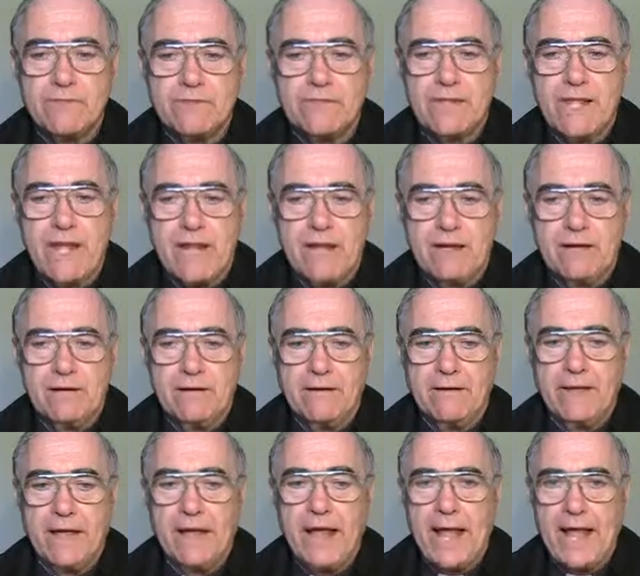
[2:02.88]
of the scene
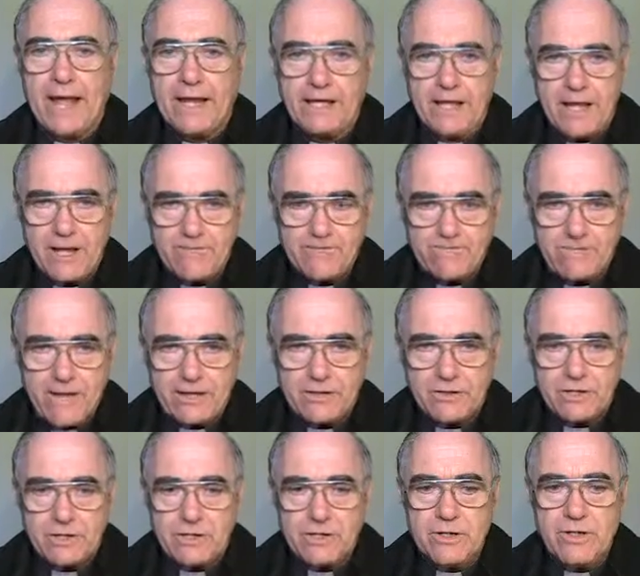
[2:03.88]
and
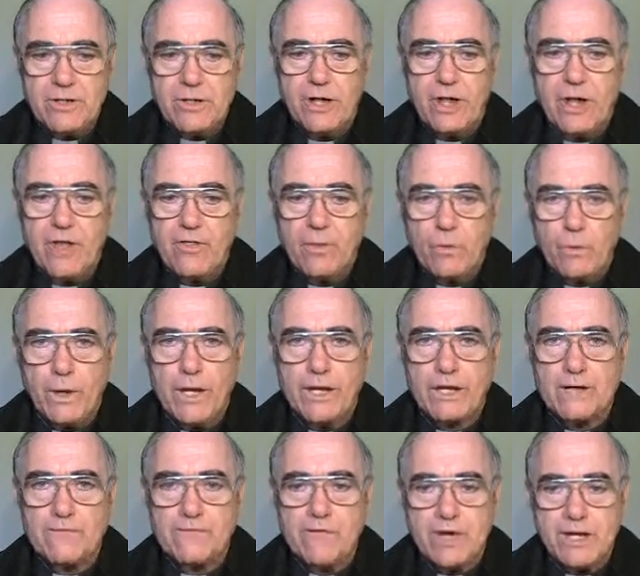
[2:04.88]
effected the
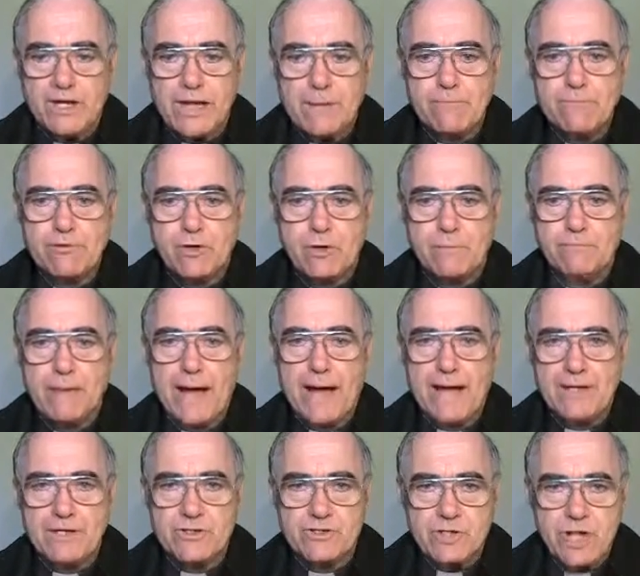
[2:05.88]
work of the redemption
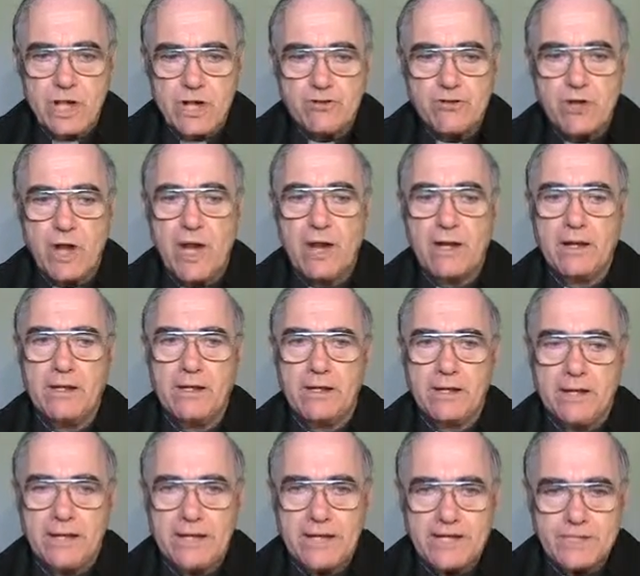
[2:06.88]
by his teaching,
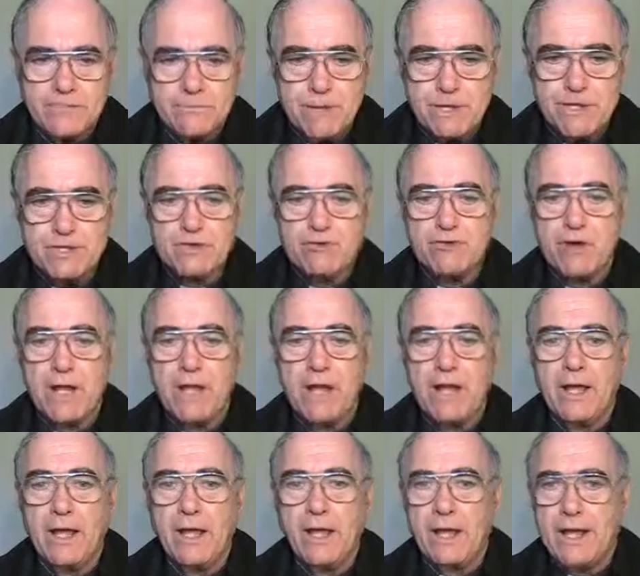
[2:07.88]
his
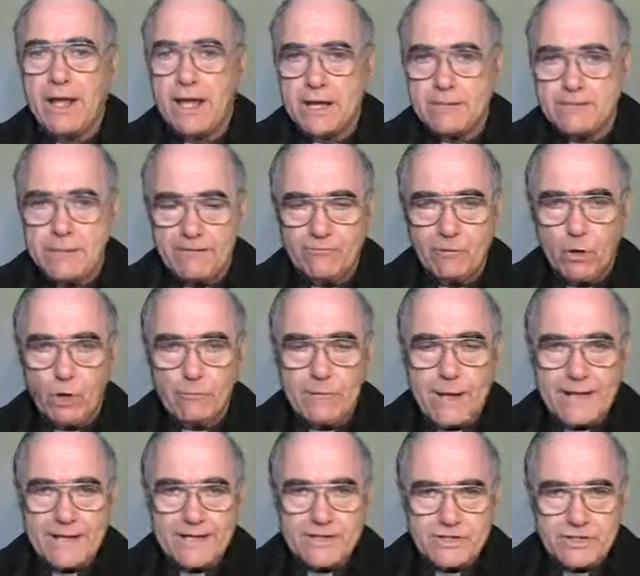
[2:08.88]
ministry, and above all
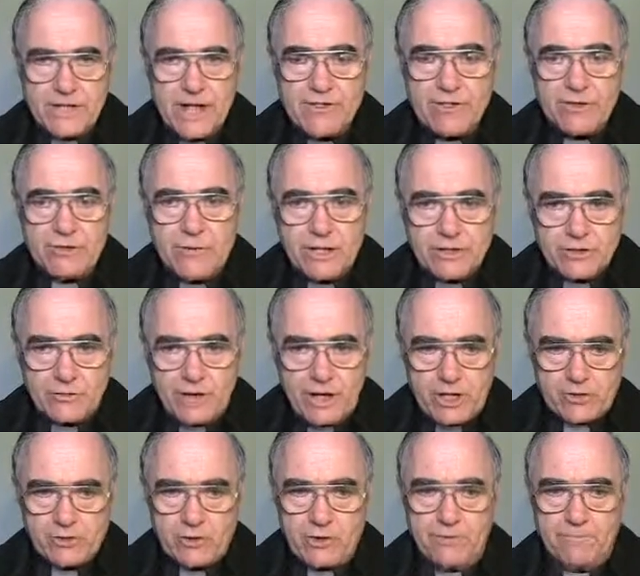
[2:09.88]
by his death and
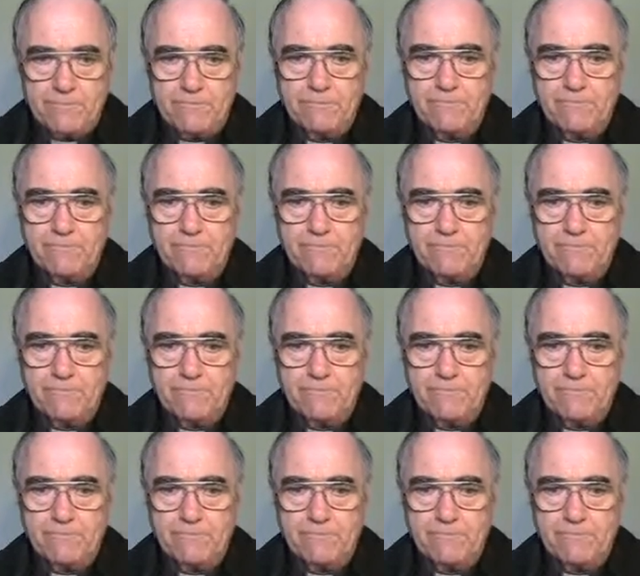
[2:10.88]
resurrection.